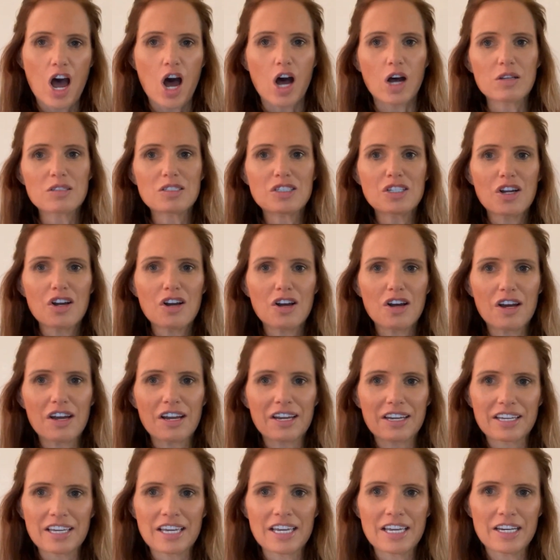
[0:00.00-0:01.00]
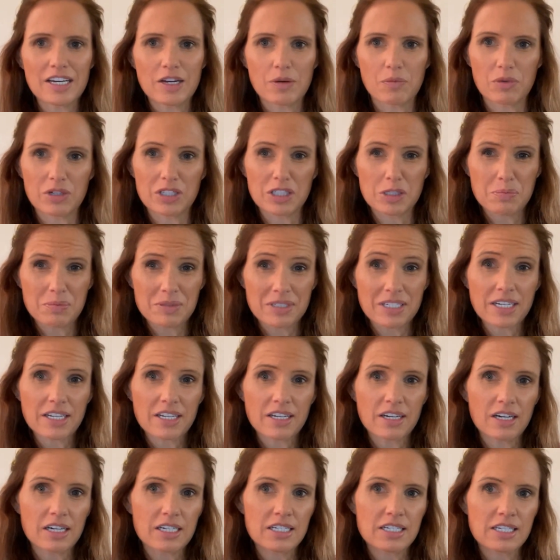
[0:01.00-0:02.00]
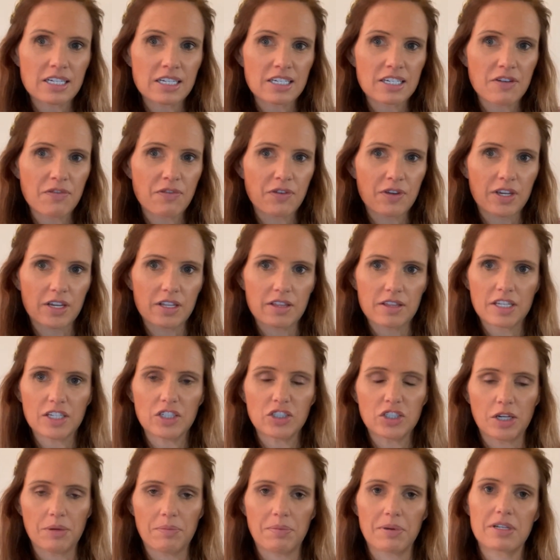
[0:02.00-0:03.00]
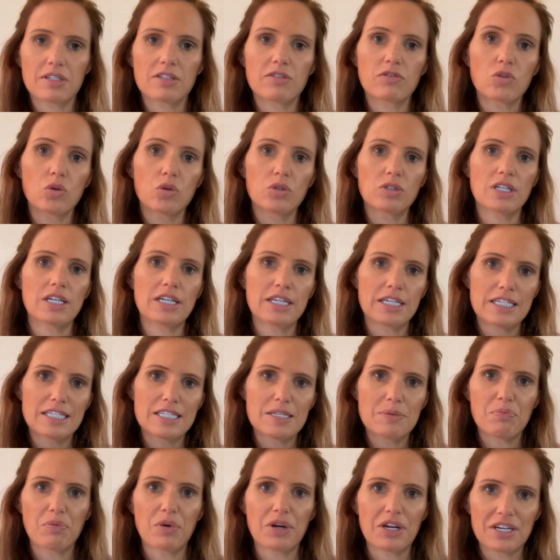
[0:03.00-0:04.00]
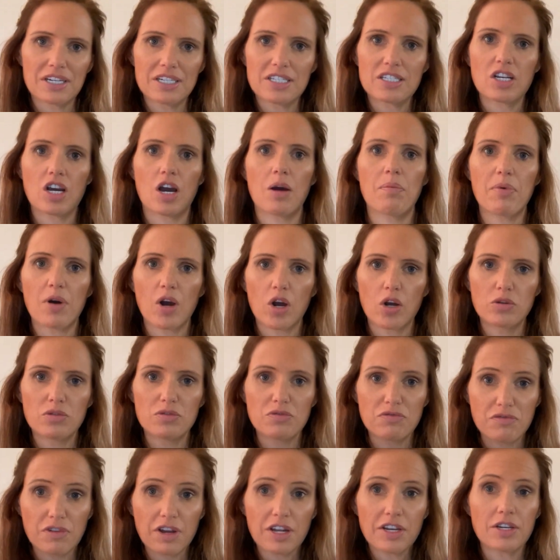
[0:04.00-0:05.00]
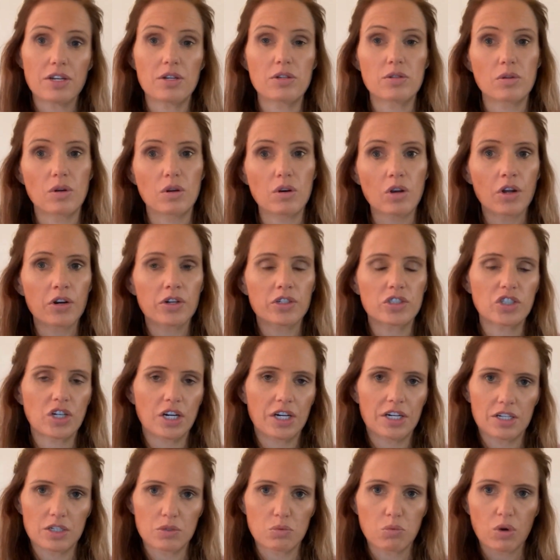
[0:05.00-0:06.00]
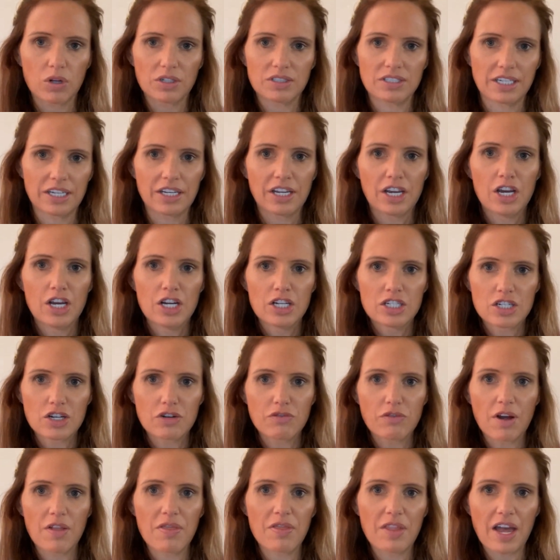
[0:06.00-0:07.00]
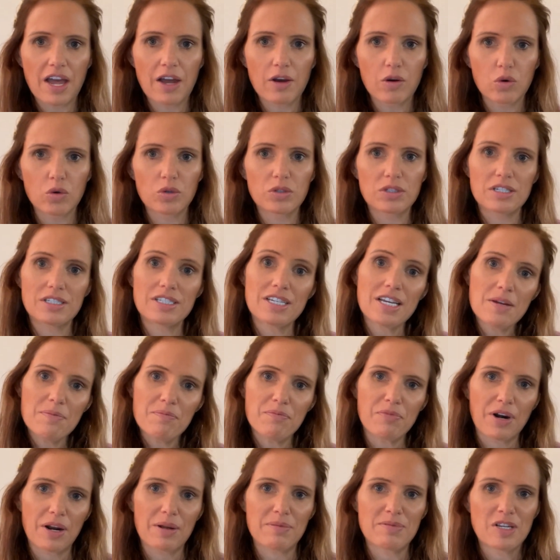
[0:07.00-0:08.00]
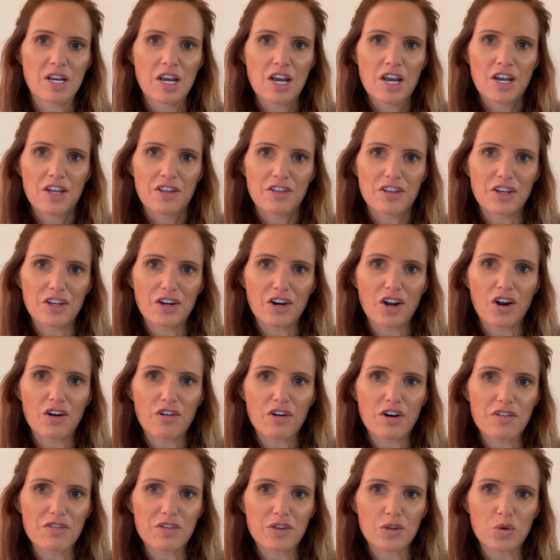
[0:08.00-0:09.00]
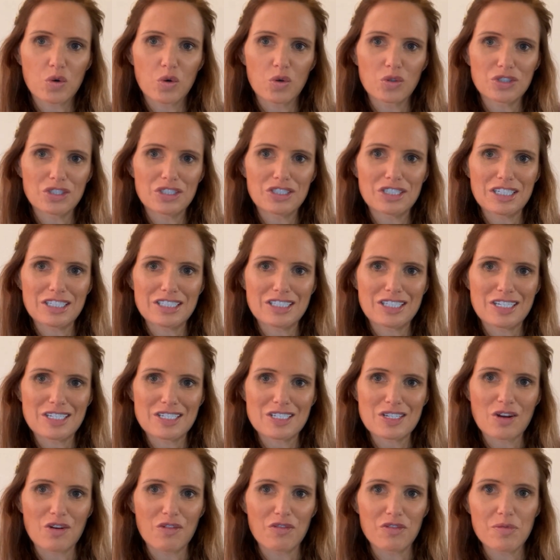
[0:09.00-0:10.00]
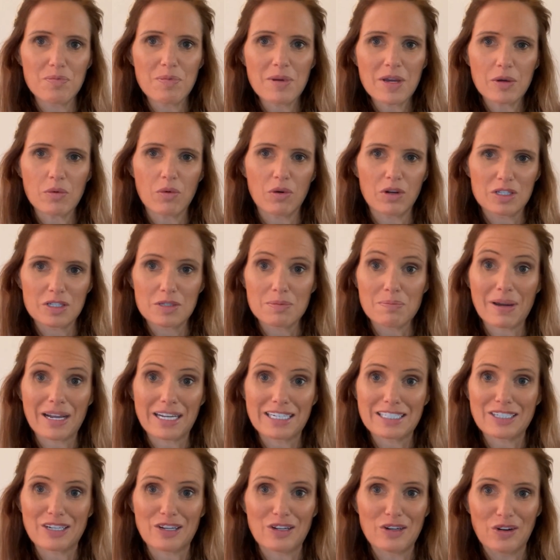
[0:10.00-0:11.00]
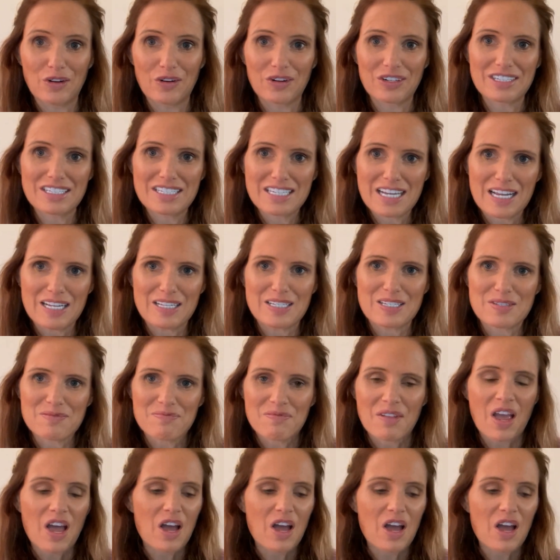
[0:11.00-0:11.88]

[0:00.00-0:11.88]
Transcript: I'll start at Keeneland, which is particularly significant this year because of course it is the Breeders' Cup host venue, so a lot of trainers wanting to run their horses in preps that are over the course and distance of the big ones makes a lot of sense.